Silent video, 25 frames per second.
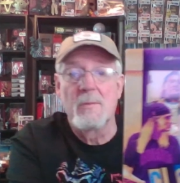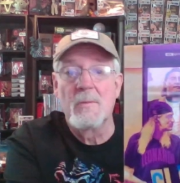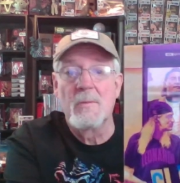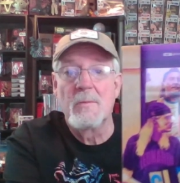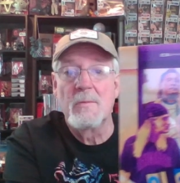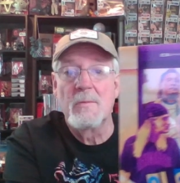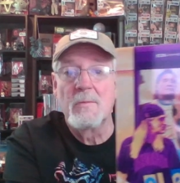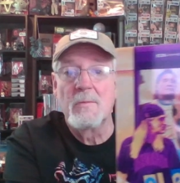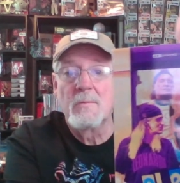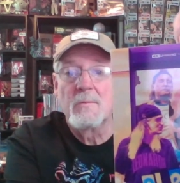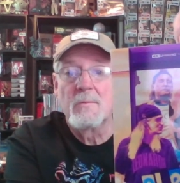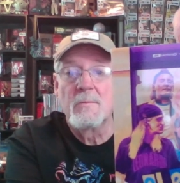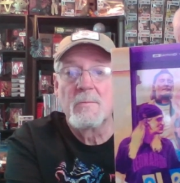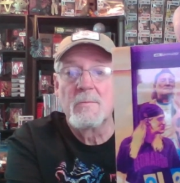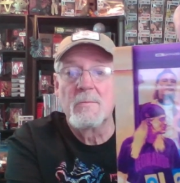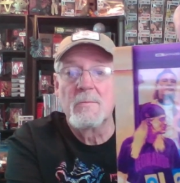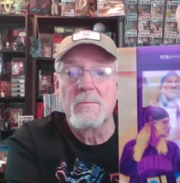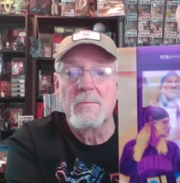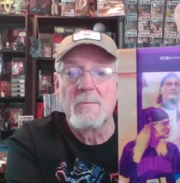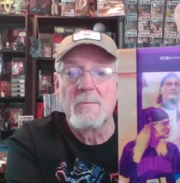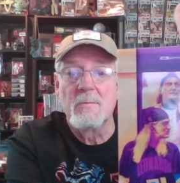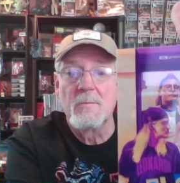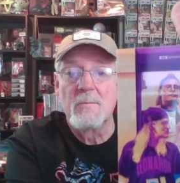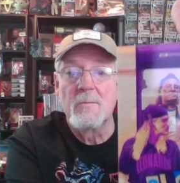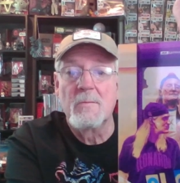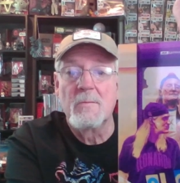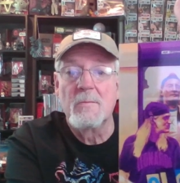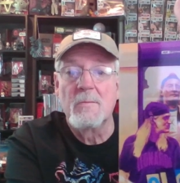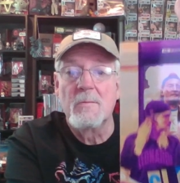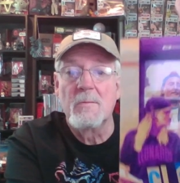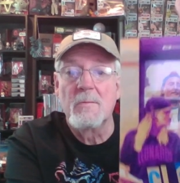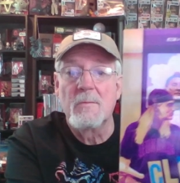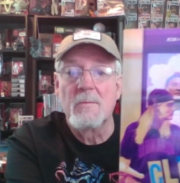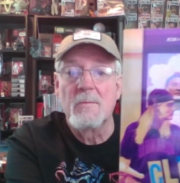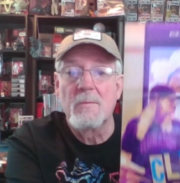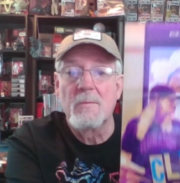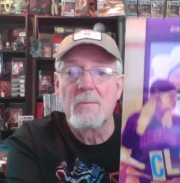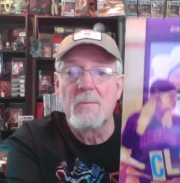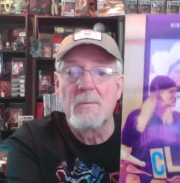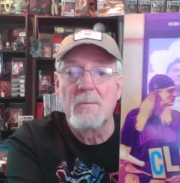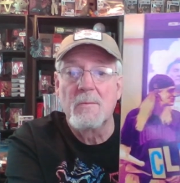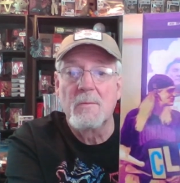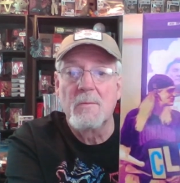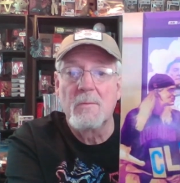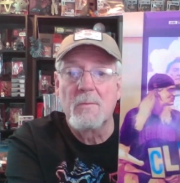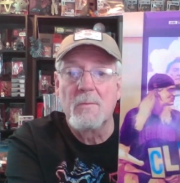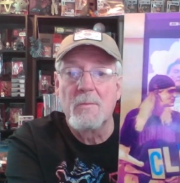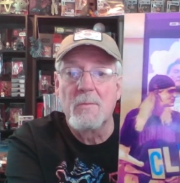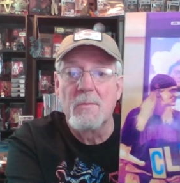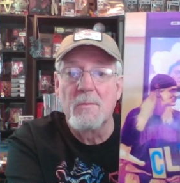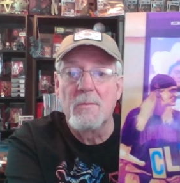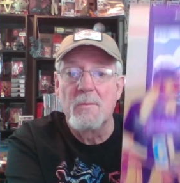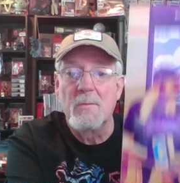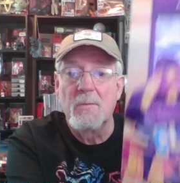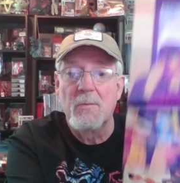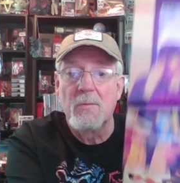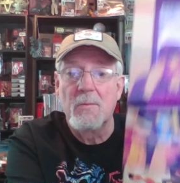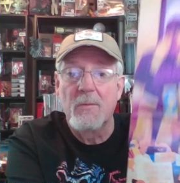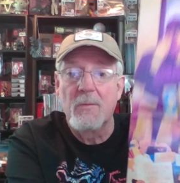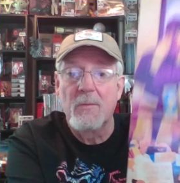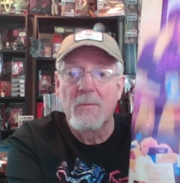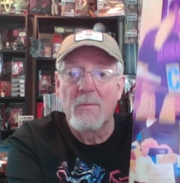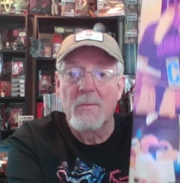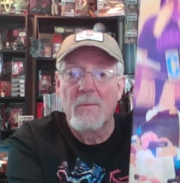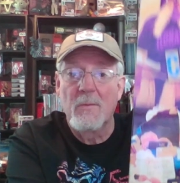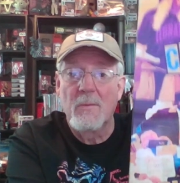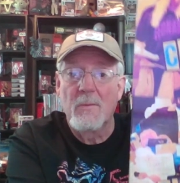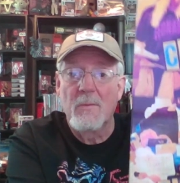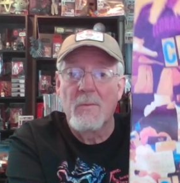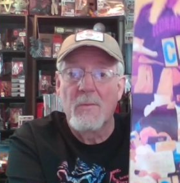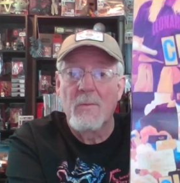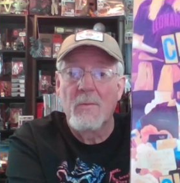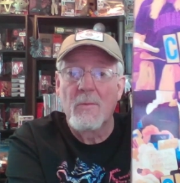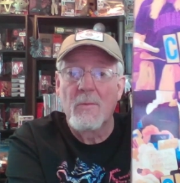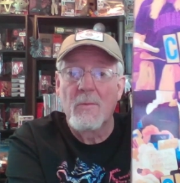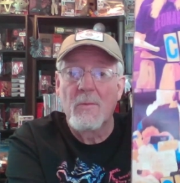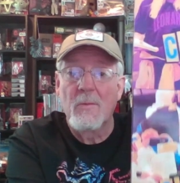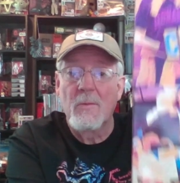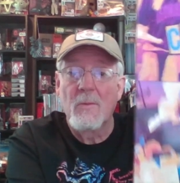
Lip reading: No one is speaking in this clip.